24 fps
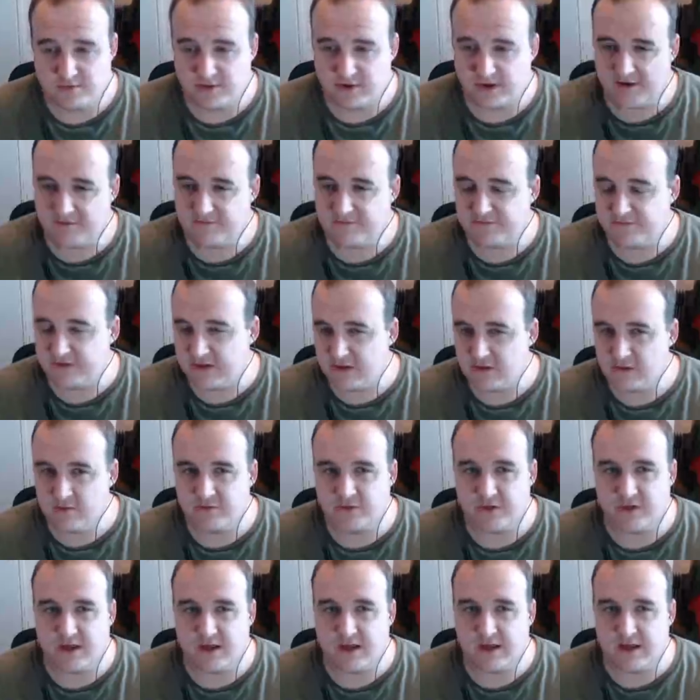but I feel
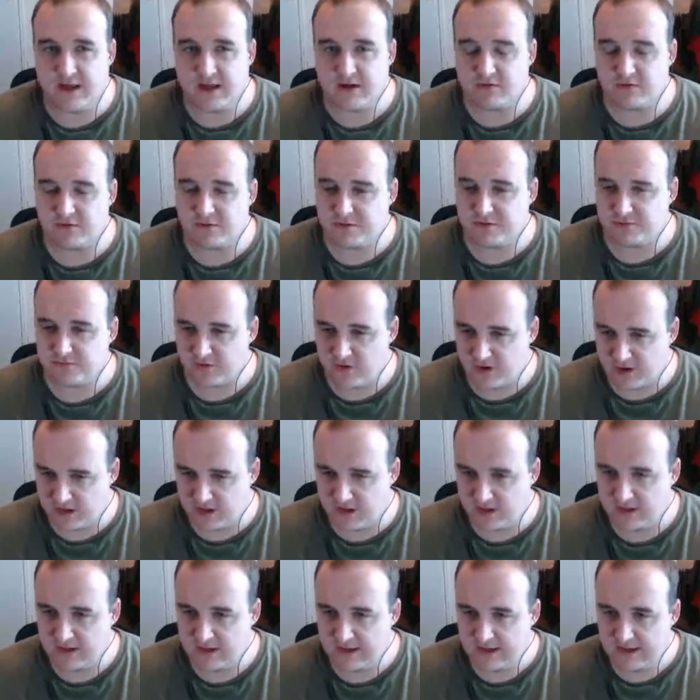that in Era
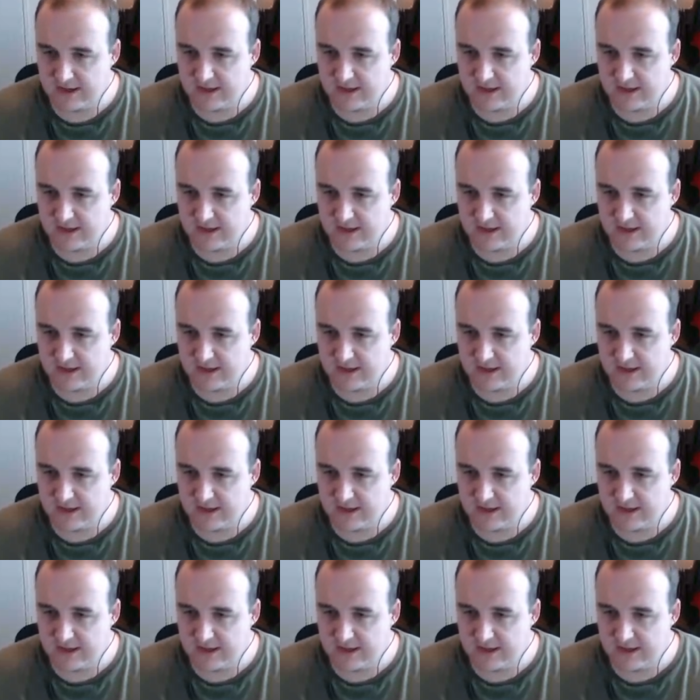3,